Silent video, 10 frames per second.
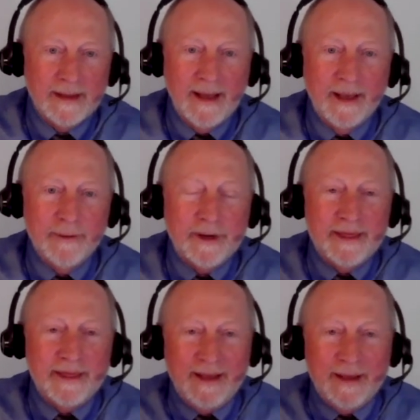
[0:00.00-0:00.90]
And when I
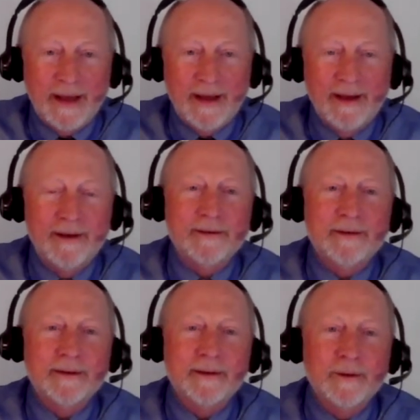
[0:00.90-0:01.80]
think
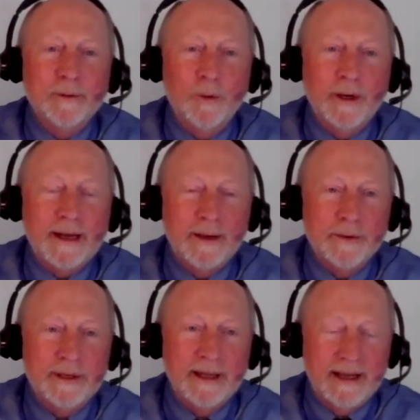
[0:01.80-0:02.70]
about what I
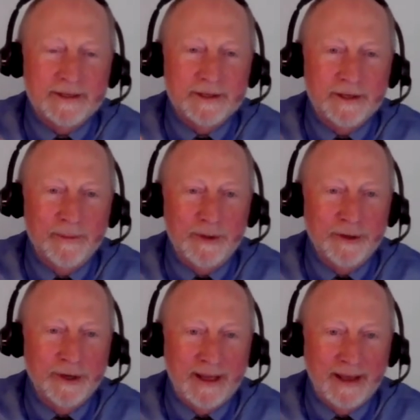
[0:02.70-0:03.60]
would like to
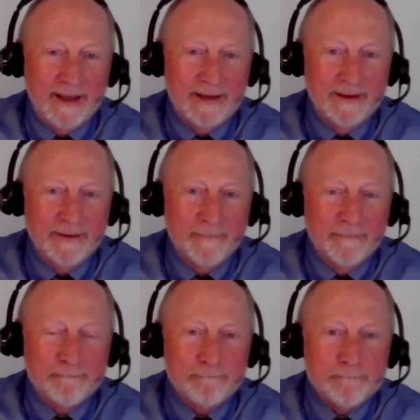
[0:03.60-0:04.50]
communicate,
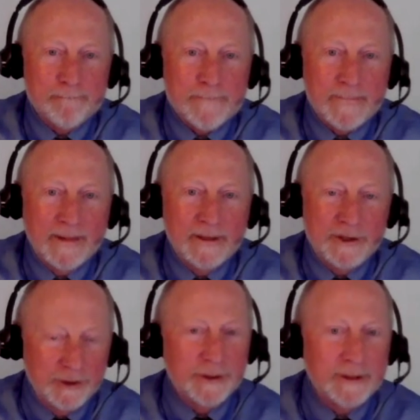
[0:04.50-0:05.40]

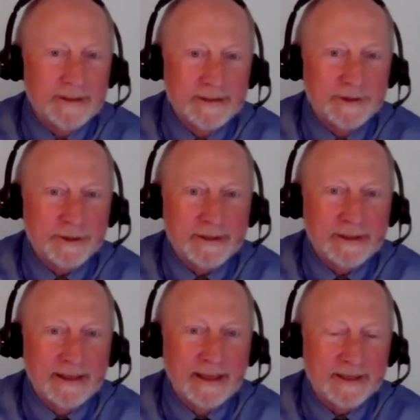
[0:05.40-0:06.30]
sure,
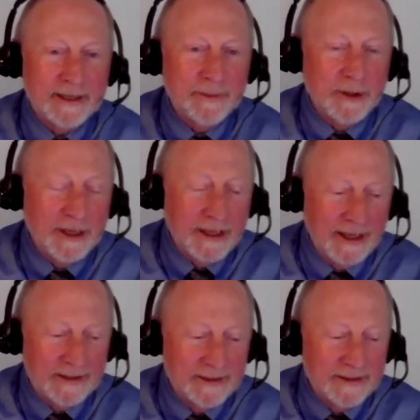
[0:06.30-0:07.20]
I'd like to
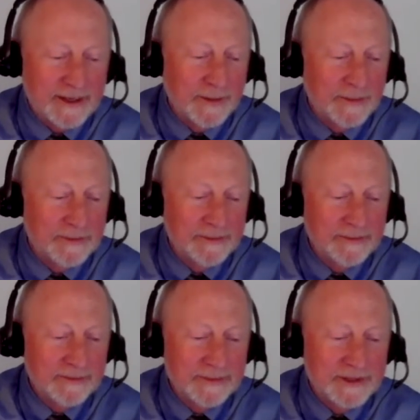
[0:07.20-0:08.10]
communicate some
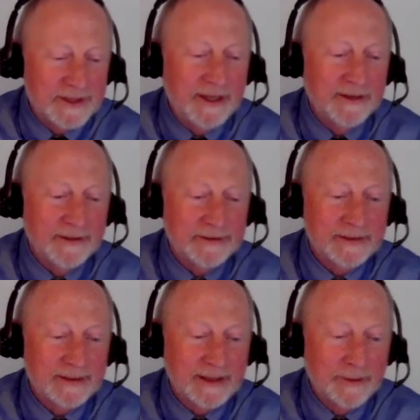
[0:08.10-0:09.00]

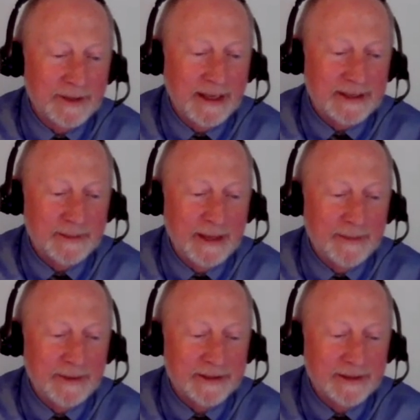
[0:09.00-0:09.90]
skills. I would like to be
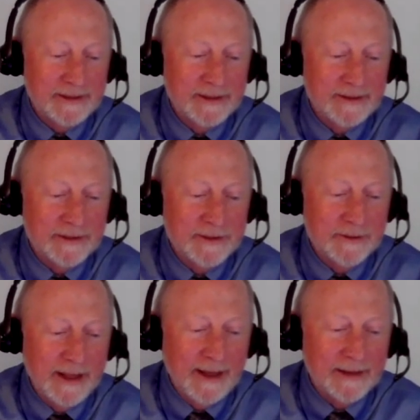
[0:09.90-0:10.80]
able to
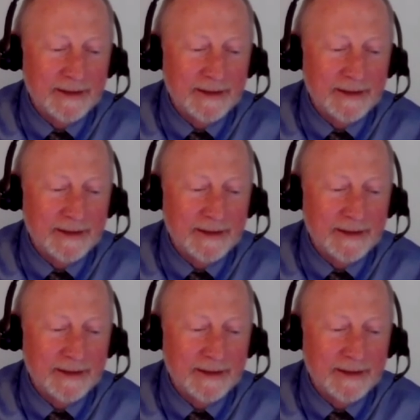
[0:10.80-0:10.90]
do that.